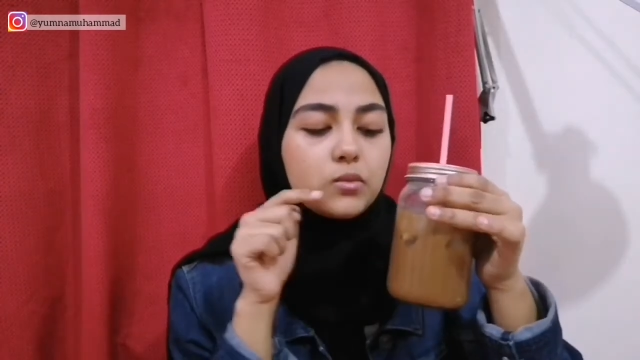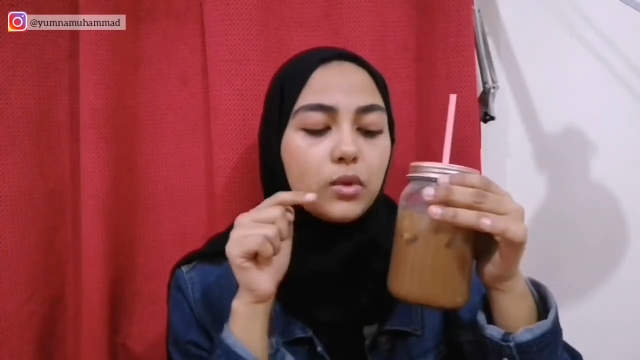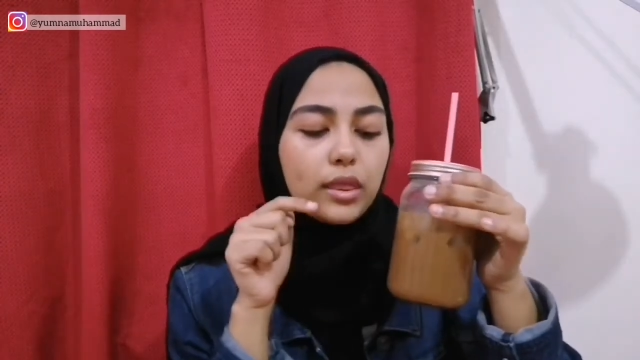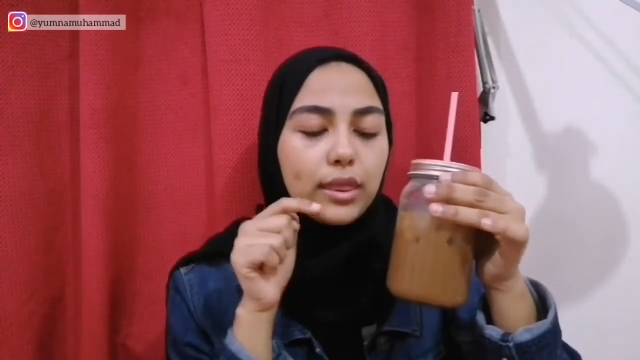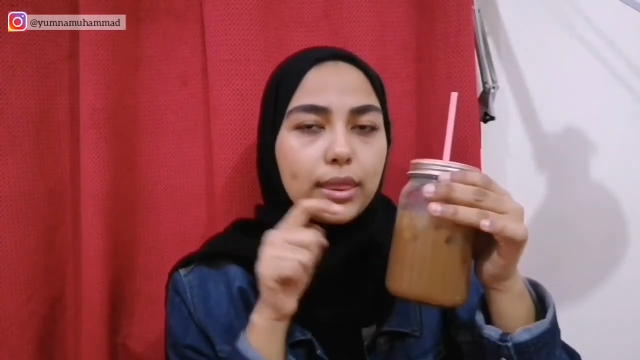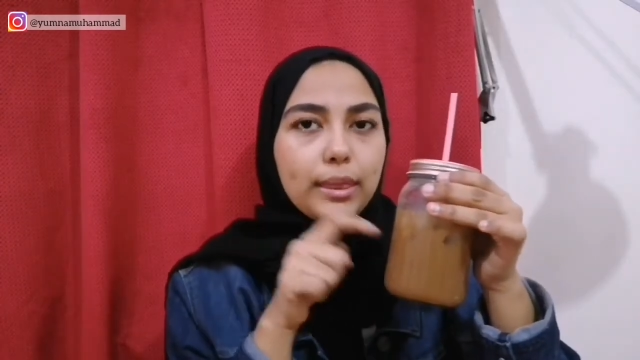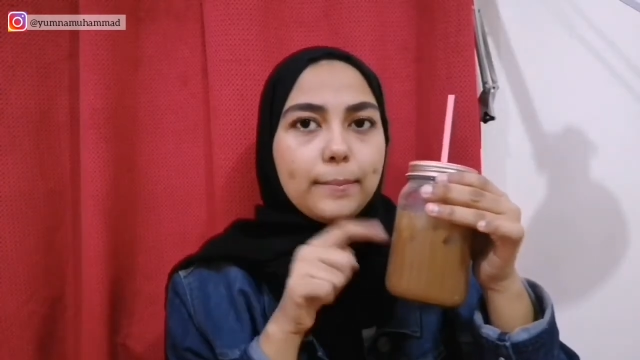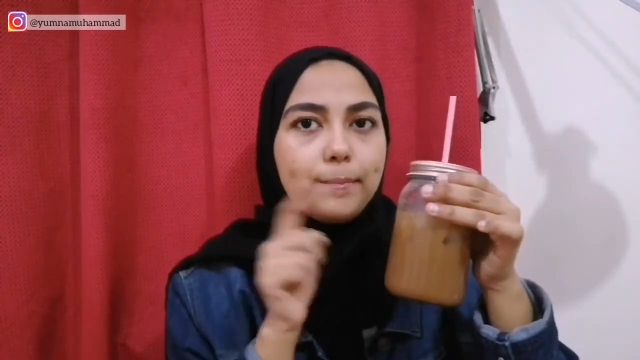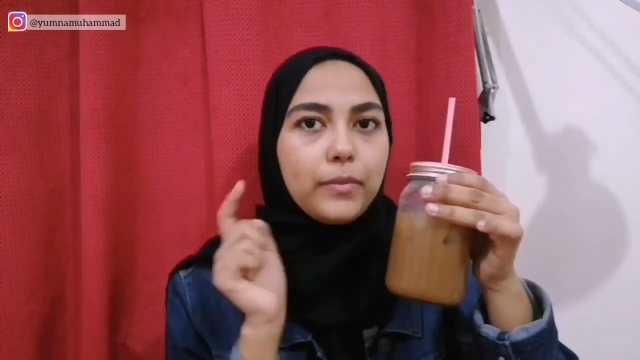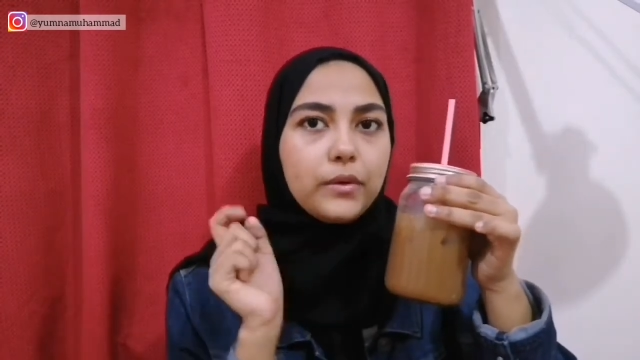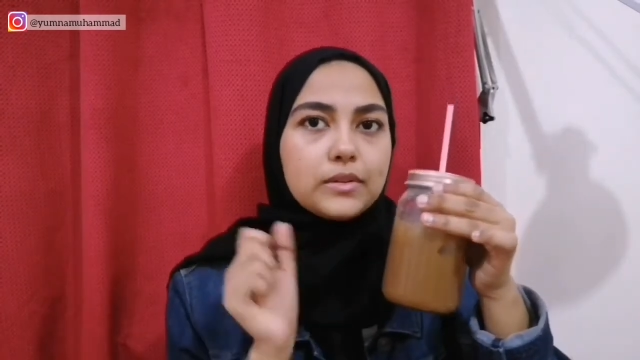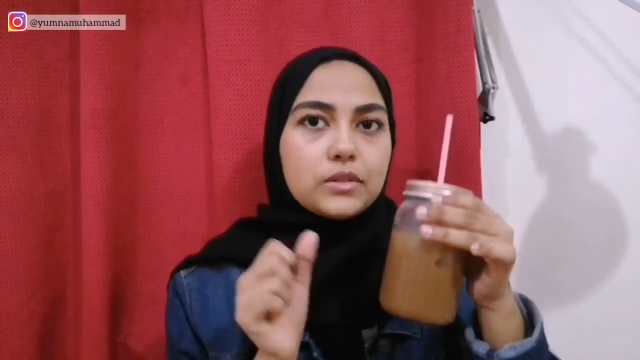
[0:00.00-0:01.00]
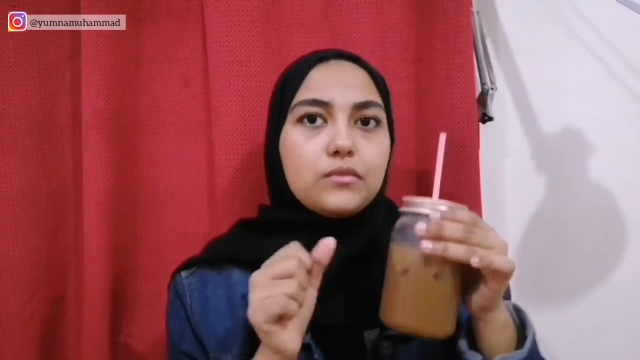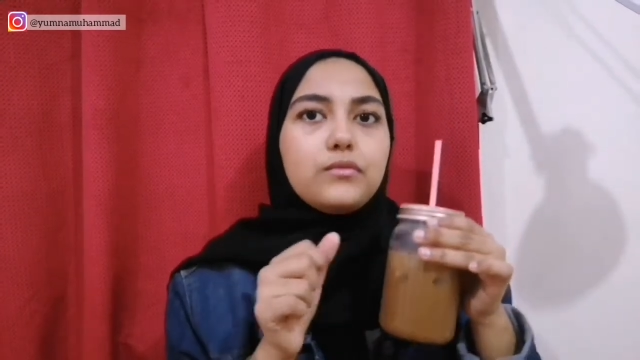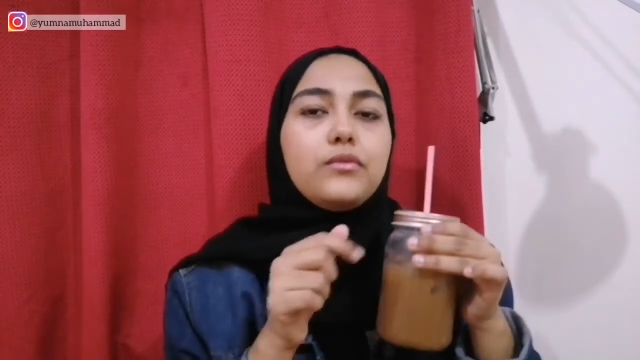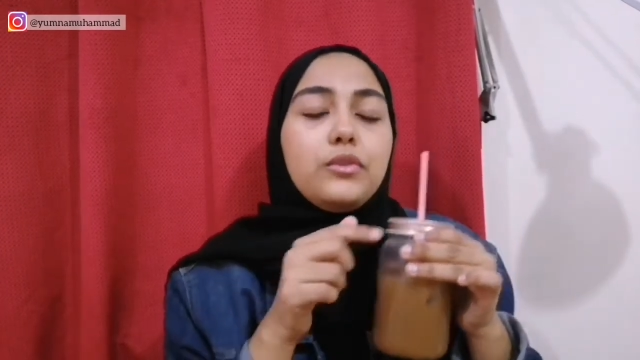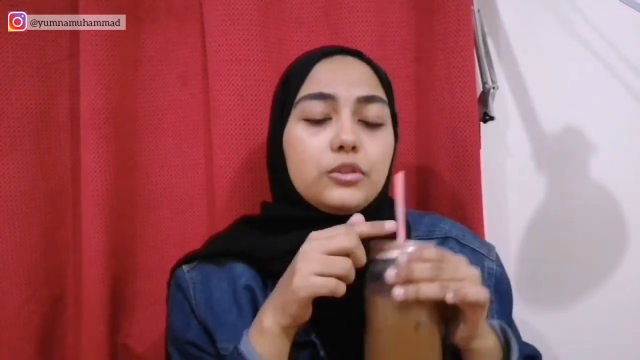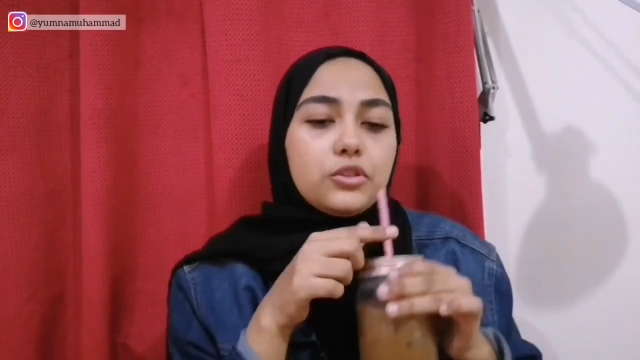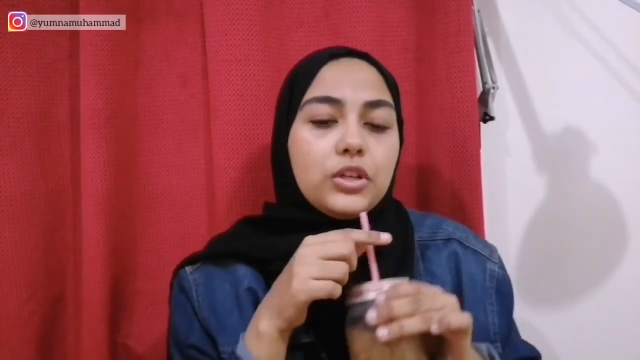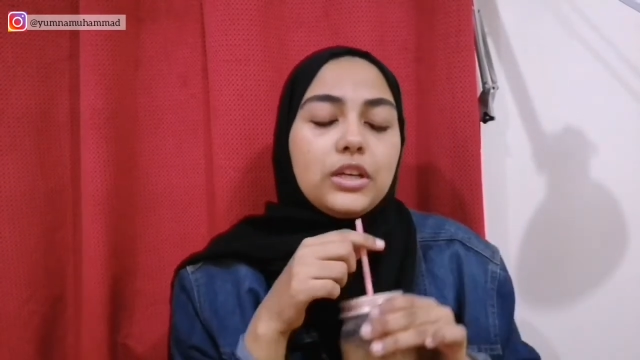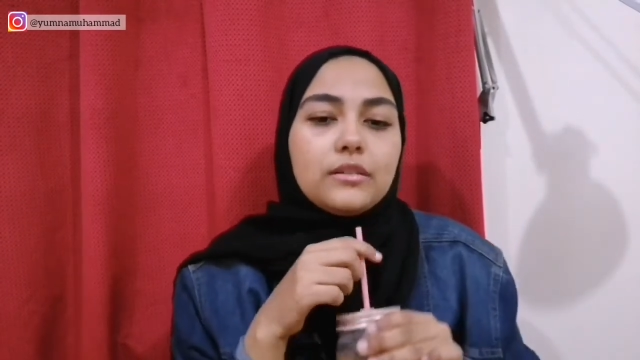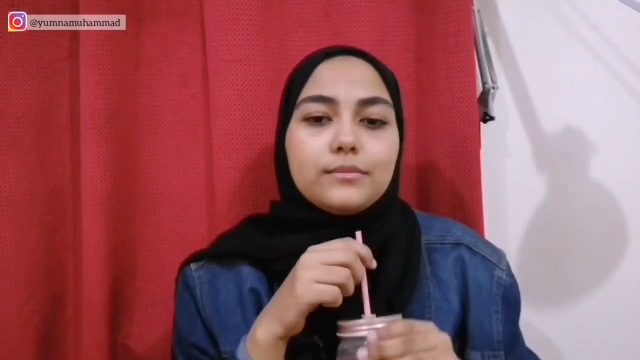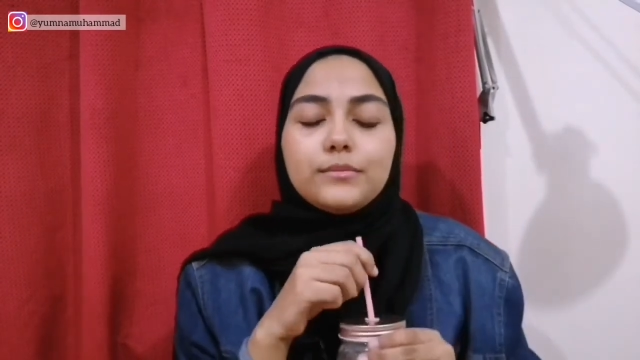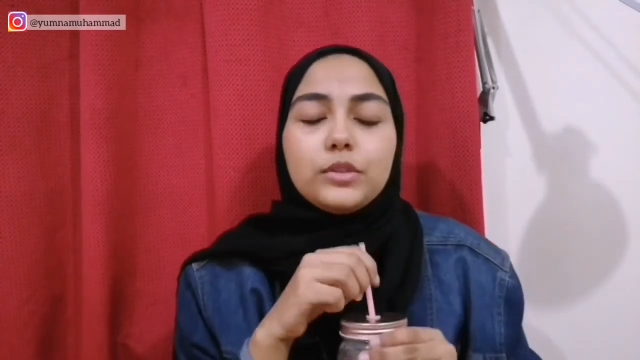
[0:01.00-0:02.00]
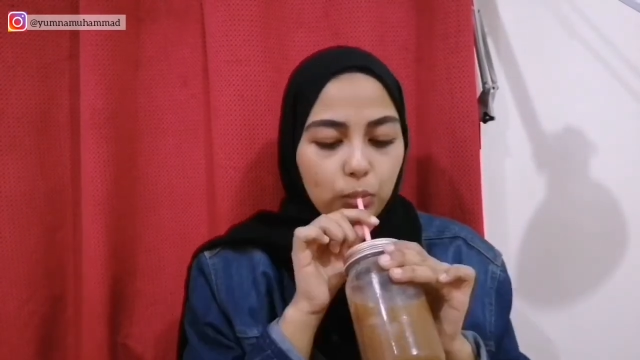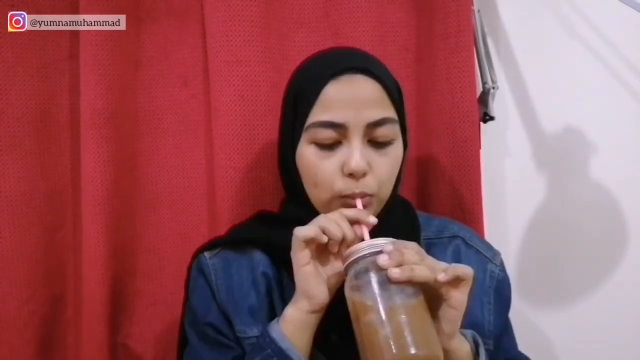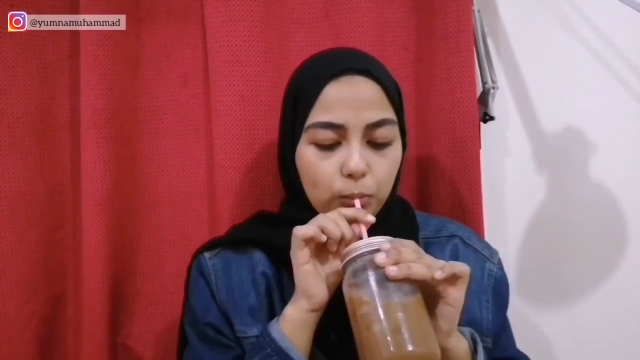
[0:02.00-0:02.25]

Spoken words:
mixed with the rest of your drink.